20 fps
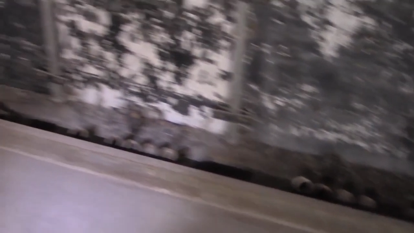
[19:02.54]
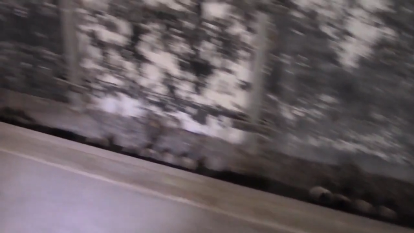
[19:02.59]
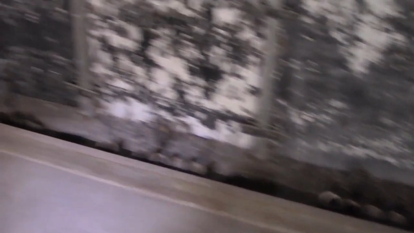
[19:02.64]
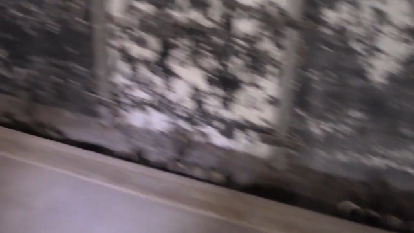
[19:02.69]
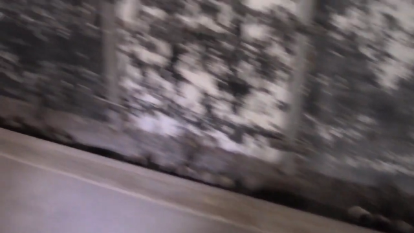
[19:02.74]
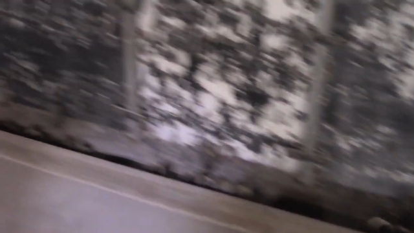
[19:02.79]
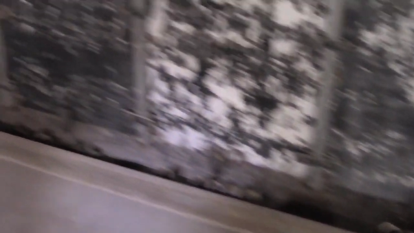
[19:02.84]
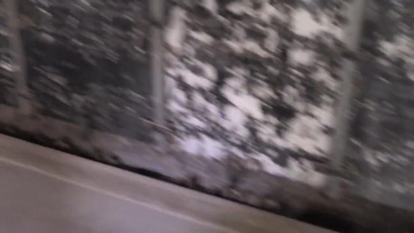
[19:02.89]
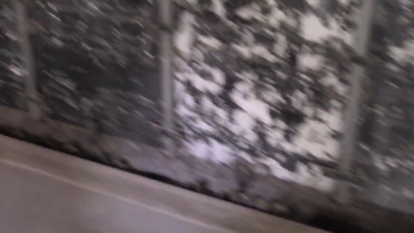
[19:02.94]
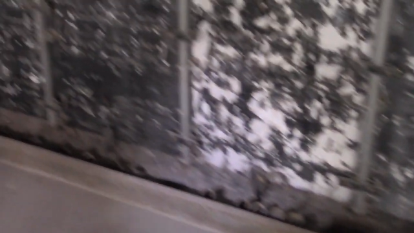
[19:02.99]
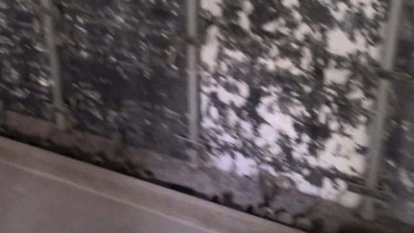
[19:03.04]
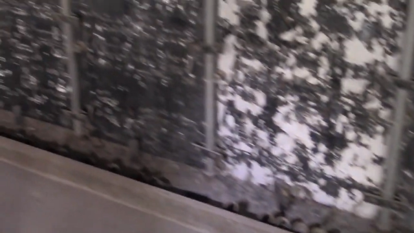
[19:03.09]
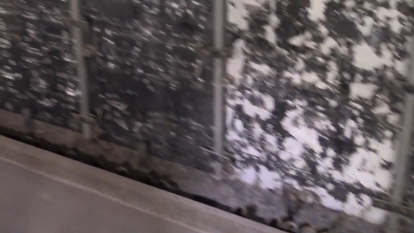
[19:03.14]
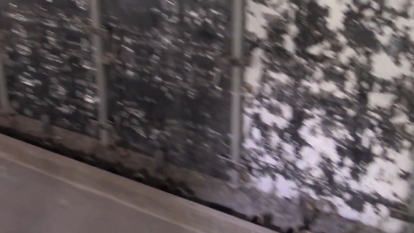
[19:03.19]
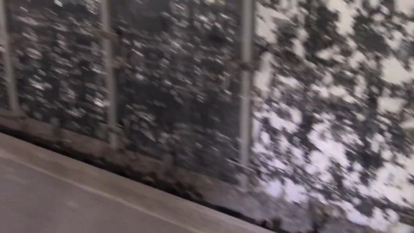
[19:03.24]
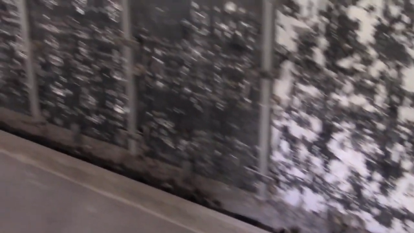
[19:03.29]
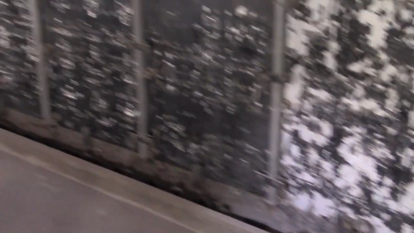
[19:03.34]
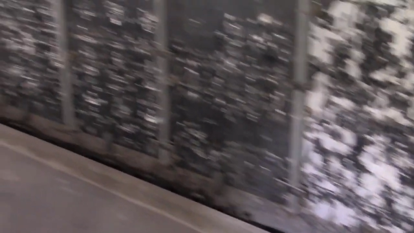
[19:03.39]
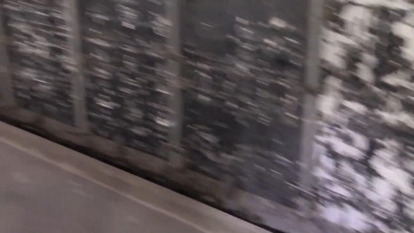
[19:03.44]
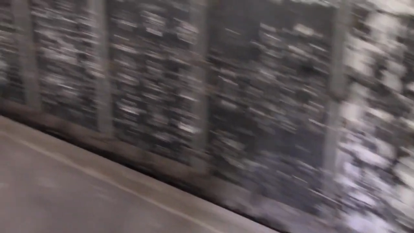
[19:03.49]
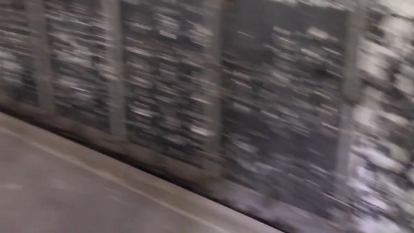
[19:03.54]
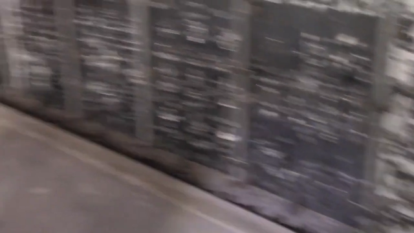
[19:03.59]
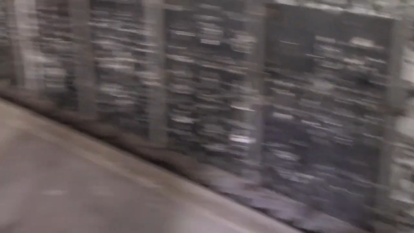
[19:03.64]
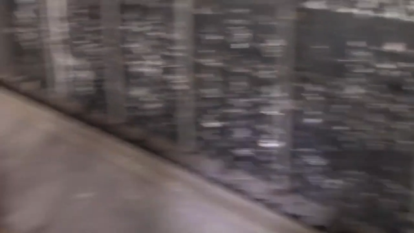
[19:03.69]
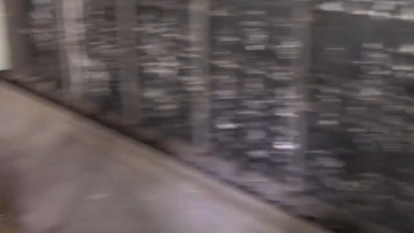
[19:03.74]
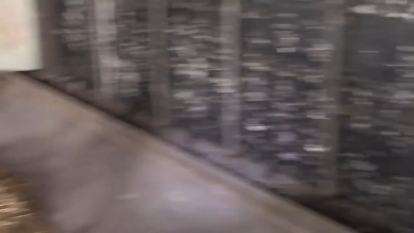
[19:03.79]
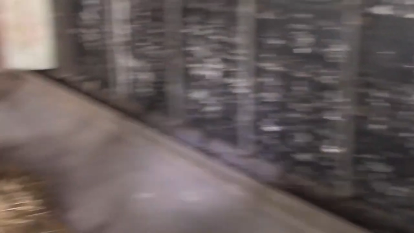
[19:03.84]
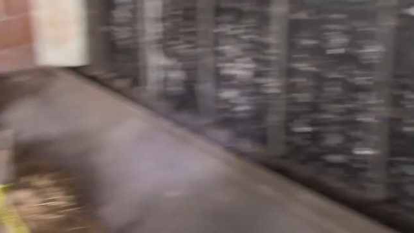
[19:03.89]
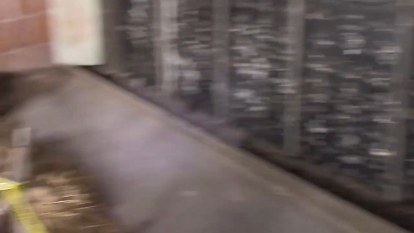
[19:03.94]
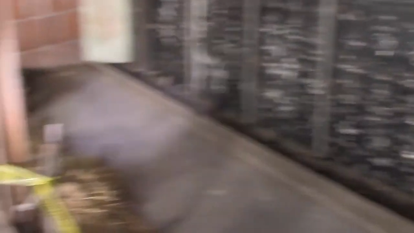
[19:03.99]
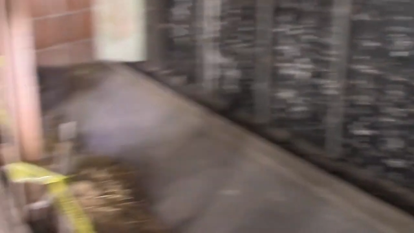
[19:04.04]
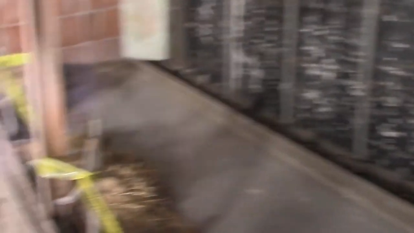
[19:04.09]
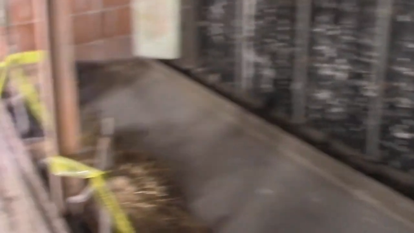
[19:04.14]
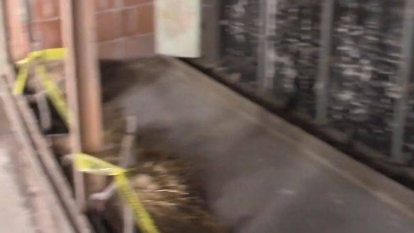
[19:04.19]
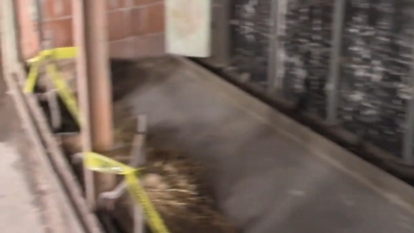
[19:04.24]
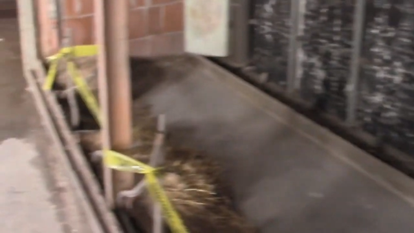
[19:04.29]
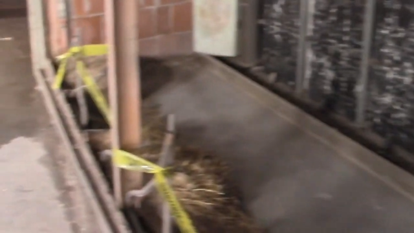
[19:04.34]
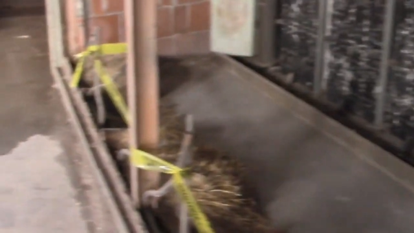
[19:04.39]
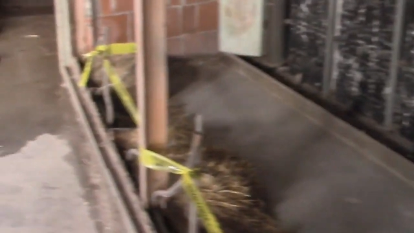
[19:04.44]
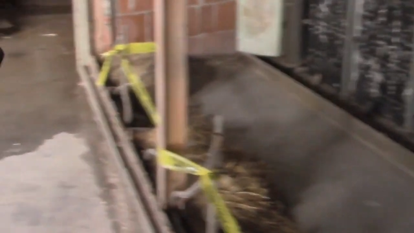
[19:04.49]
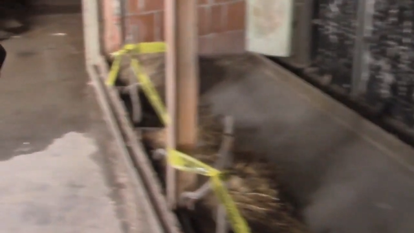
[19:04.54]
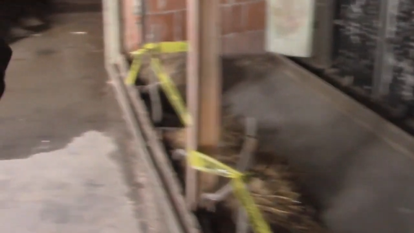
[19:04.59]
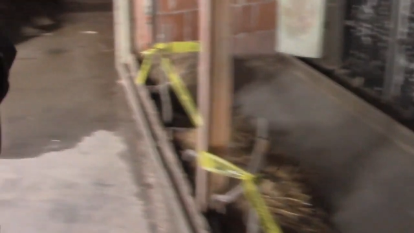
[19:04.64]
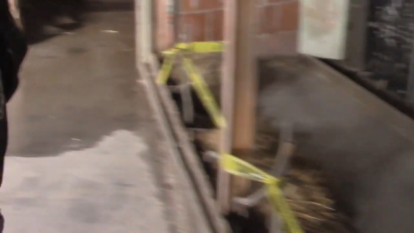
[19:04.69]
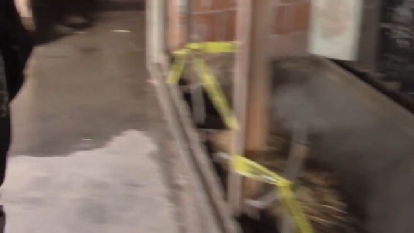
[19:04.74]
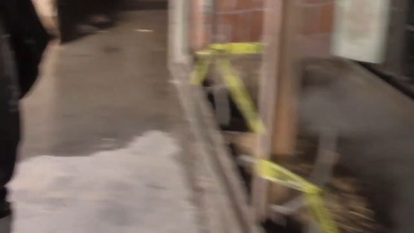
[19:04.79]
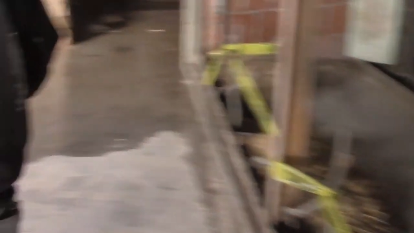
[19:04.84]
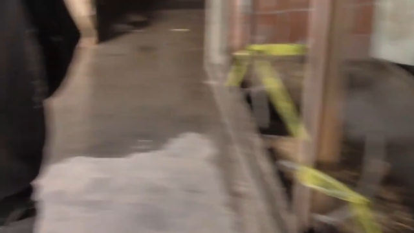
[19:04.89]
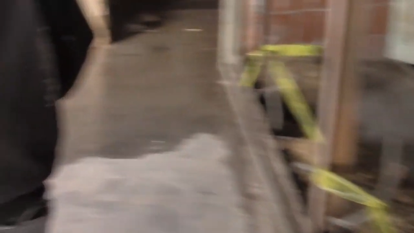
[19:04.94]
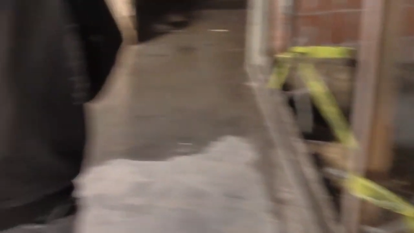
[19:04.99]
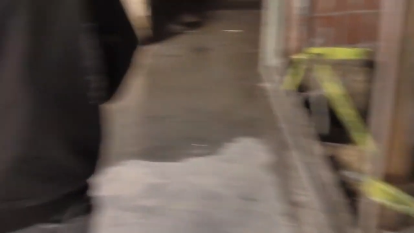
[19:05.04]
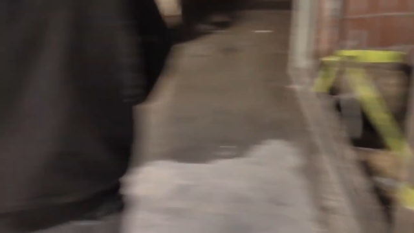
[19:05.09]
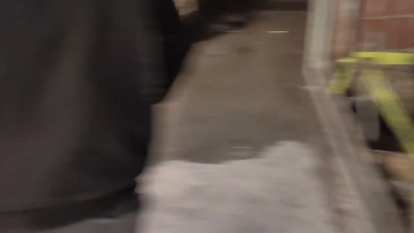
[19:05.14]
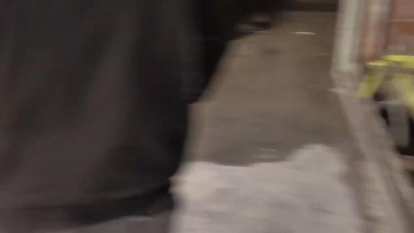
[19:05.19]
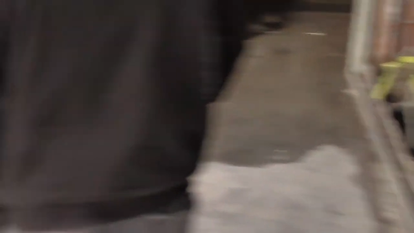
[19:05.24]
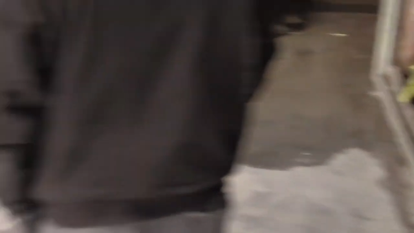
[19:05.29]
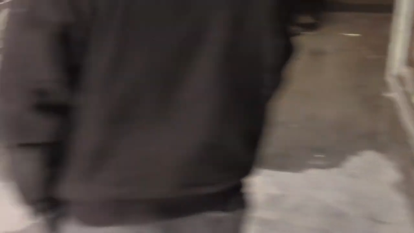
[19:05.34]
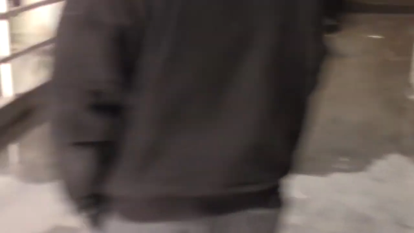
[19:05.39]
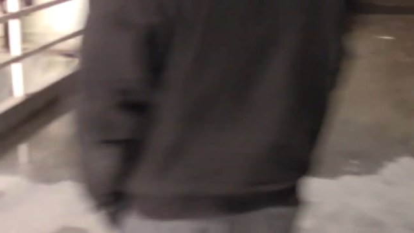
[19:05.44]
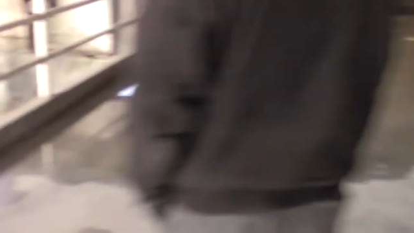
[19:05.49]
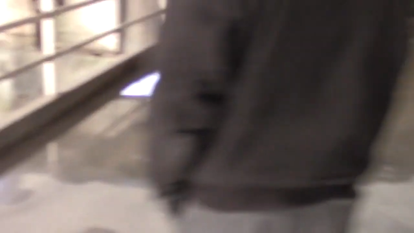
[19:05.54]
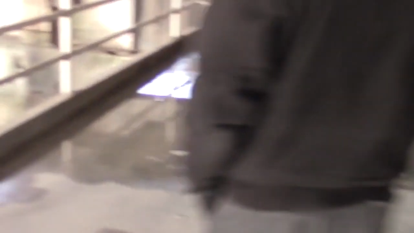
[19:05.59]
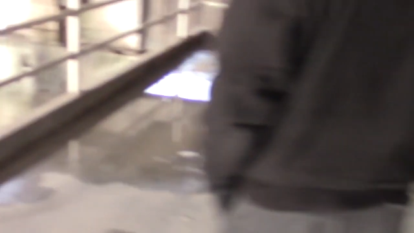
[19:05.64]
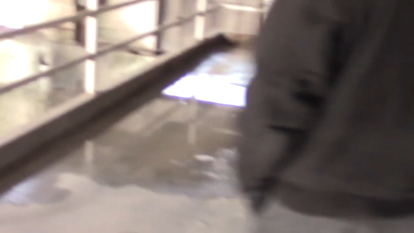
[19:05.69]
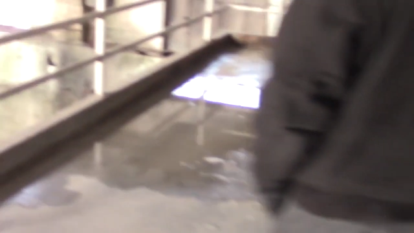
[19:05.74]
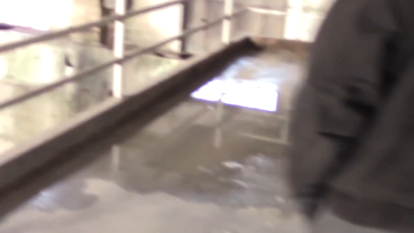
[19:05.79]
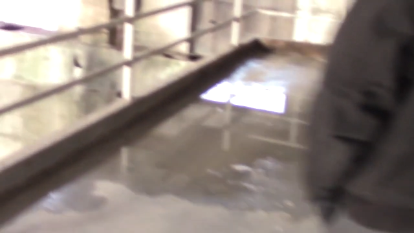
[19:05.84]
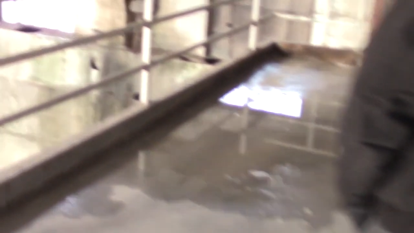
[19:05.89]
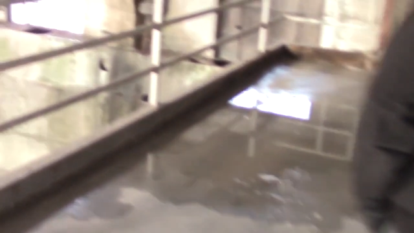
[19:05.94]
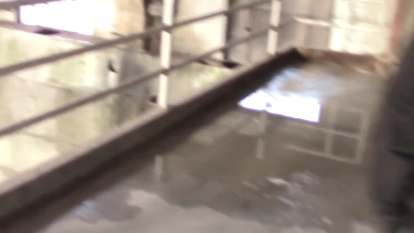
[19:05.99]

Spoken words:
[unreadable: no face in view]